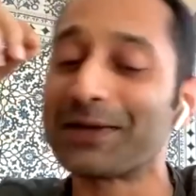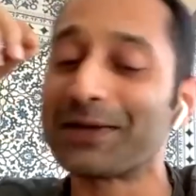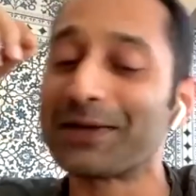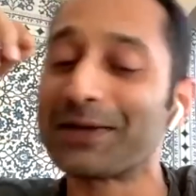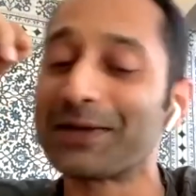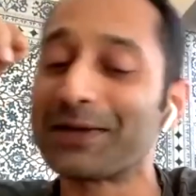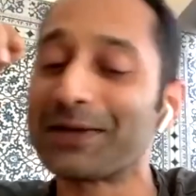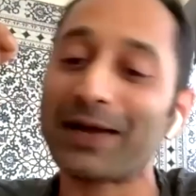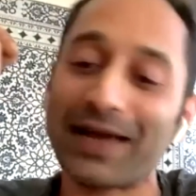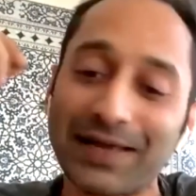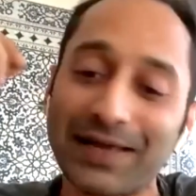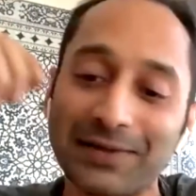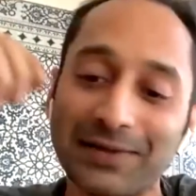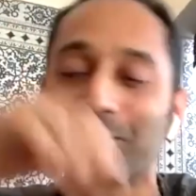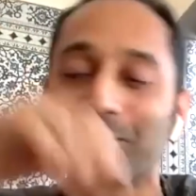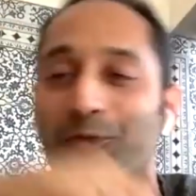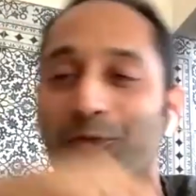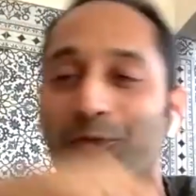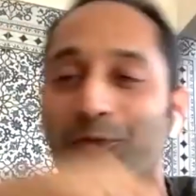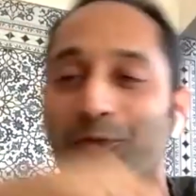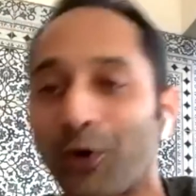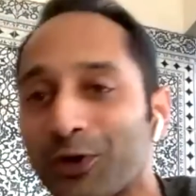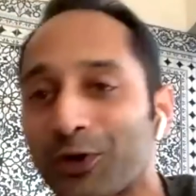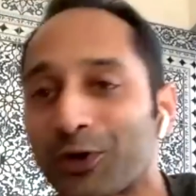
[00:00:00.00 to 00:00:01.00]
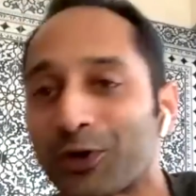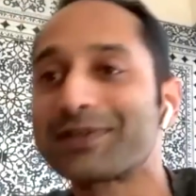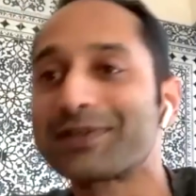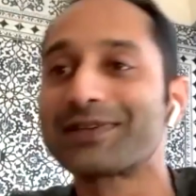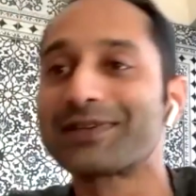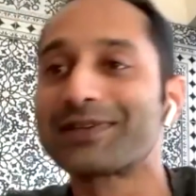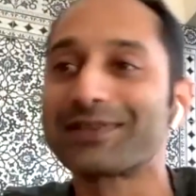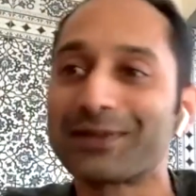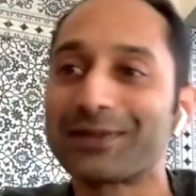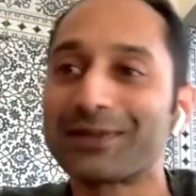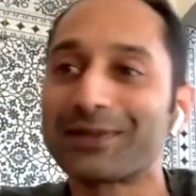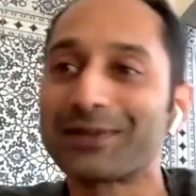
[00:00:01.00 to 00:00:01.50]
I walked in,
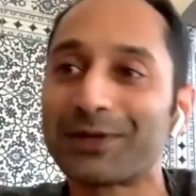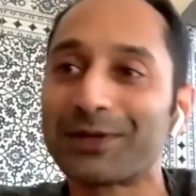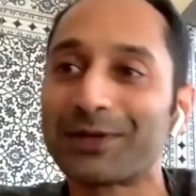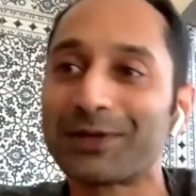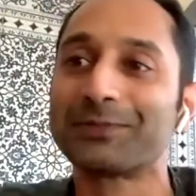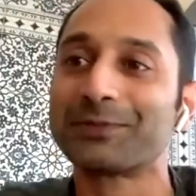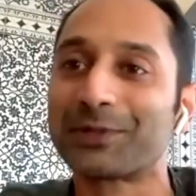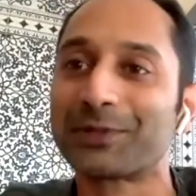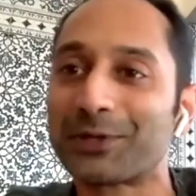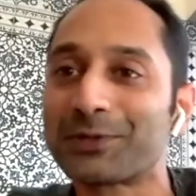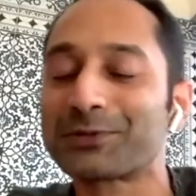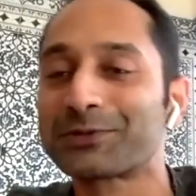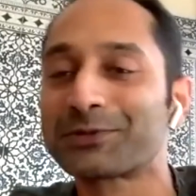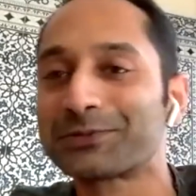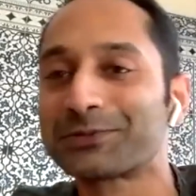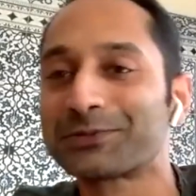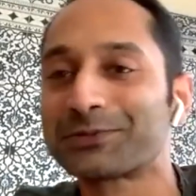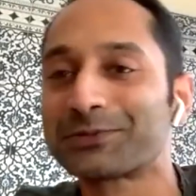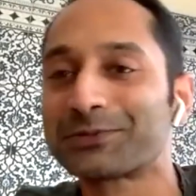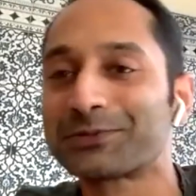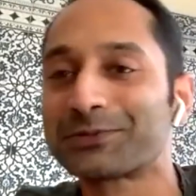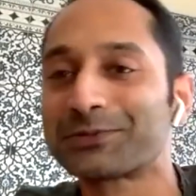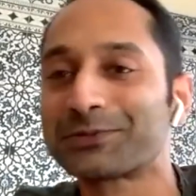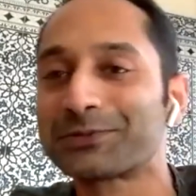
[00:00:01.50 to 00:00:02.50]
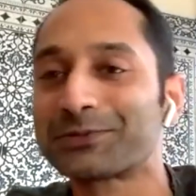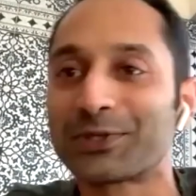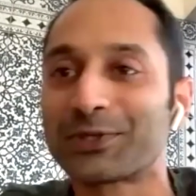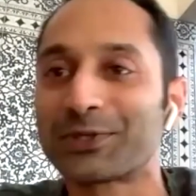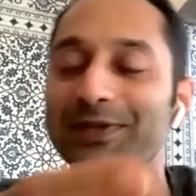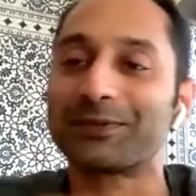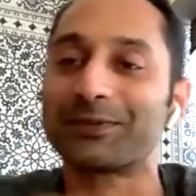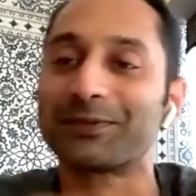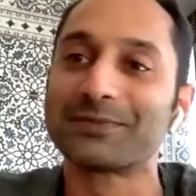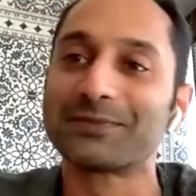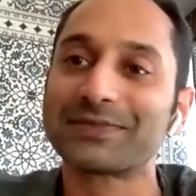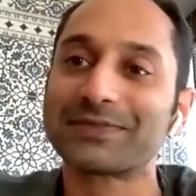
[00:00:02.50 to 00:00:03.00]
you know, to the
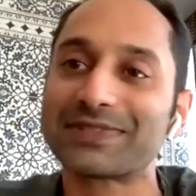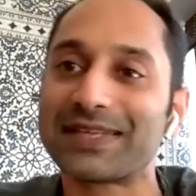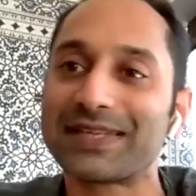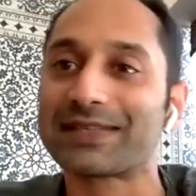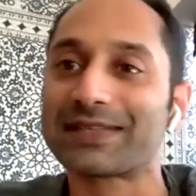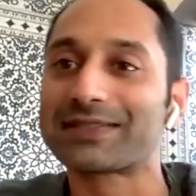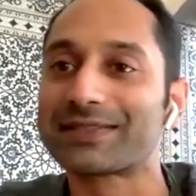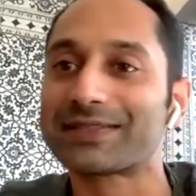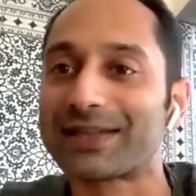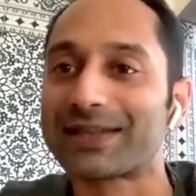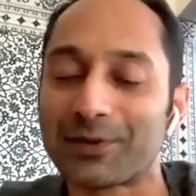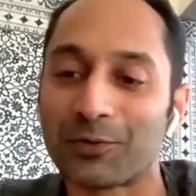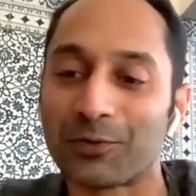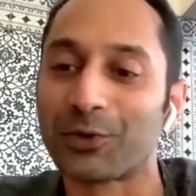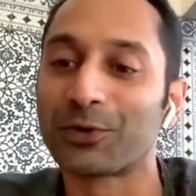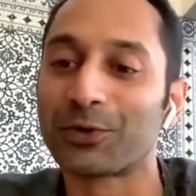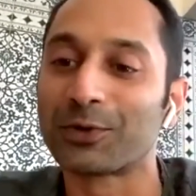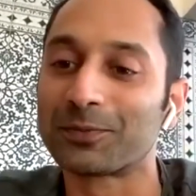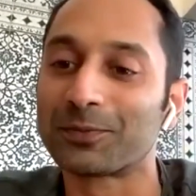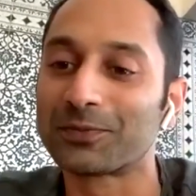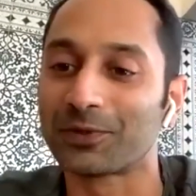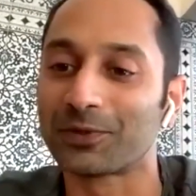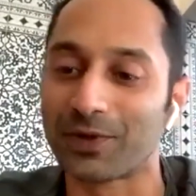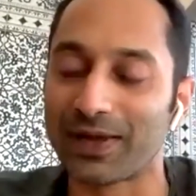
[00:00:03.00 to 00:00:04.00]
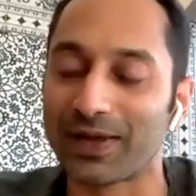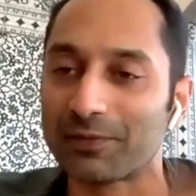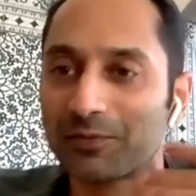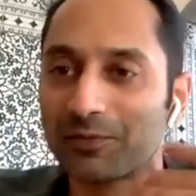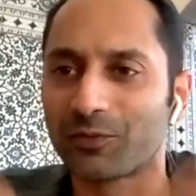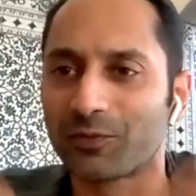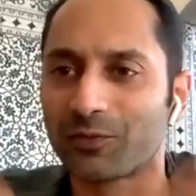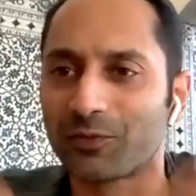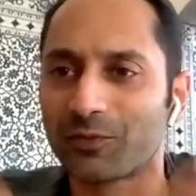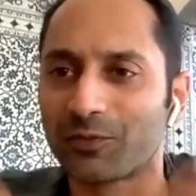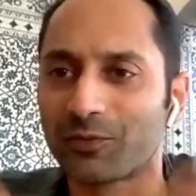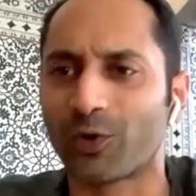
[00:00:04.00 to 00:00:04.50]
sets, and I wanted to, you know, I
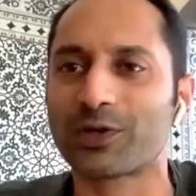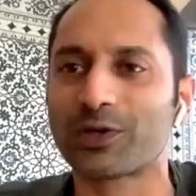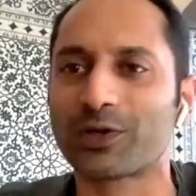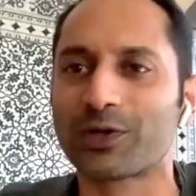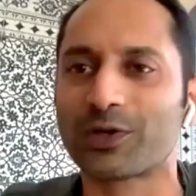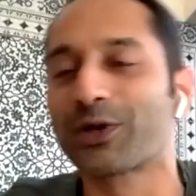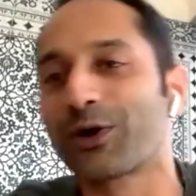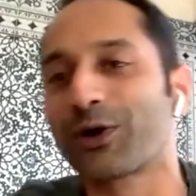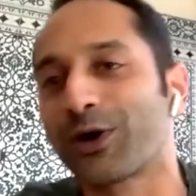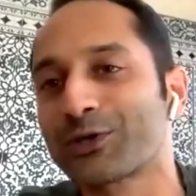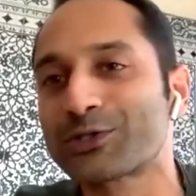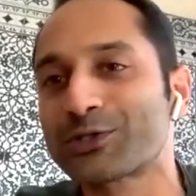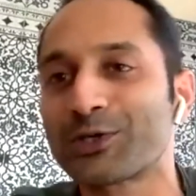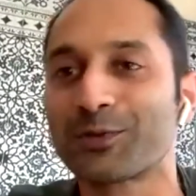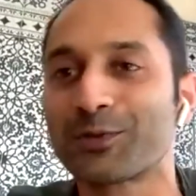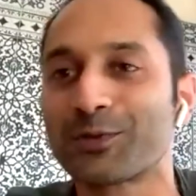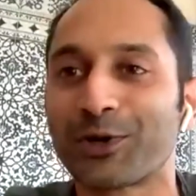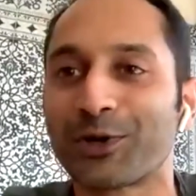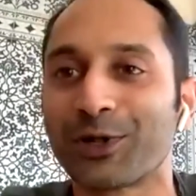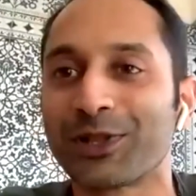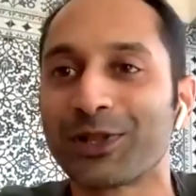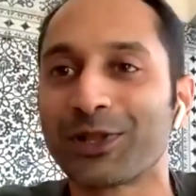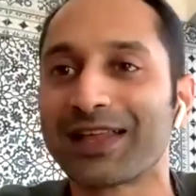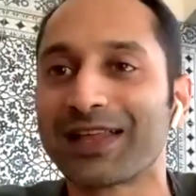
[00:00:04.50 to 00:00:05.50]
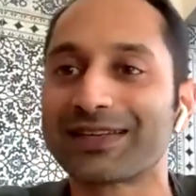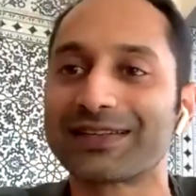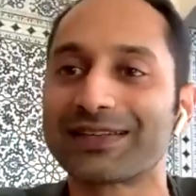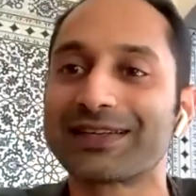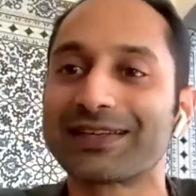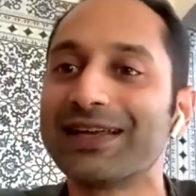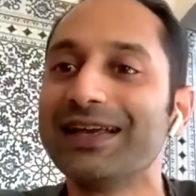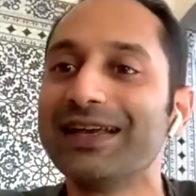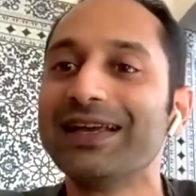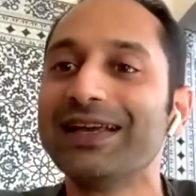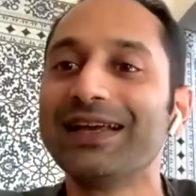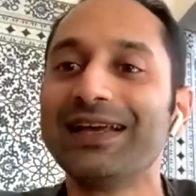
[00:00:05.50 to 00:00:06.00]
walked into the costume and all that.
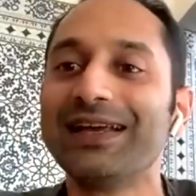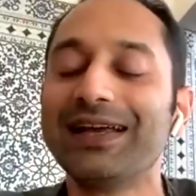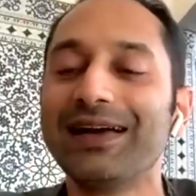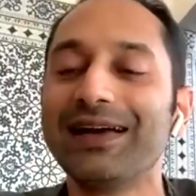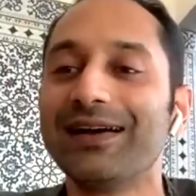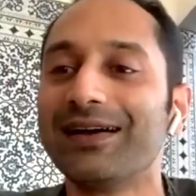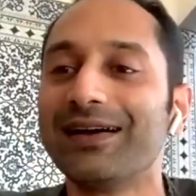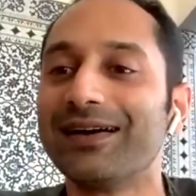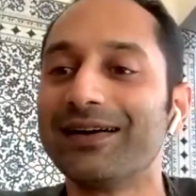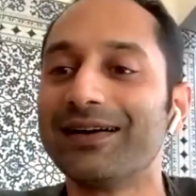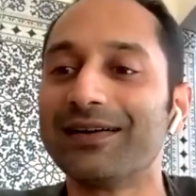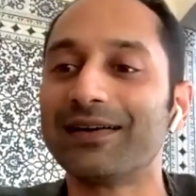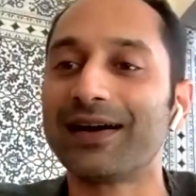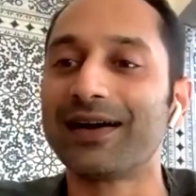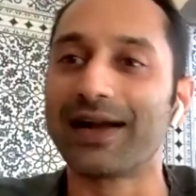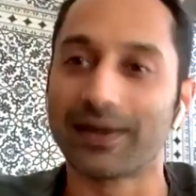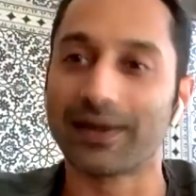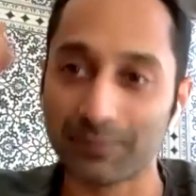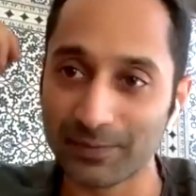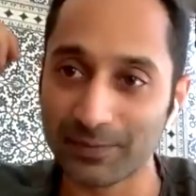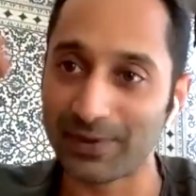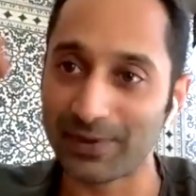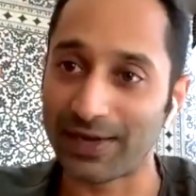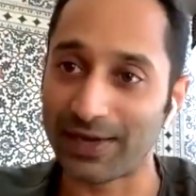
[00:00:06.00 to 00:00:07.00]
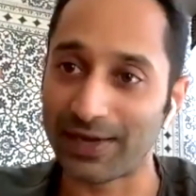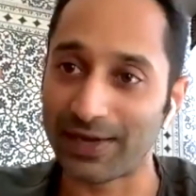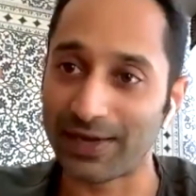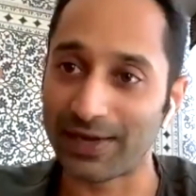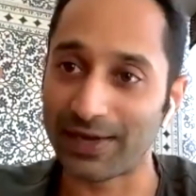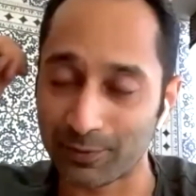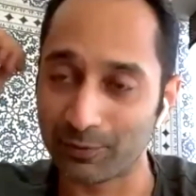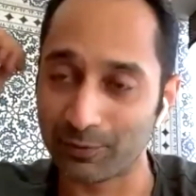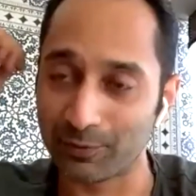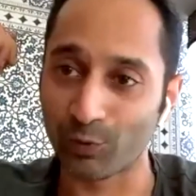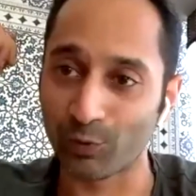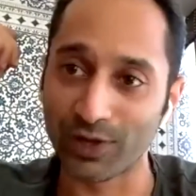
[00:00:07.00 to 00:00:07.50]
And I
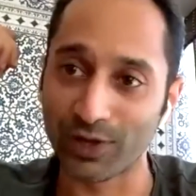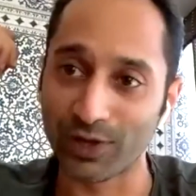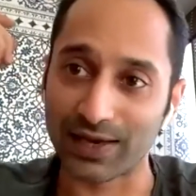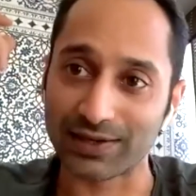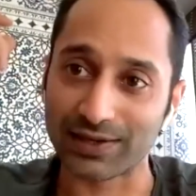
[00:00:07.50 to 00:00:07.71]
wore that.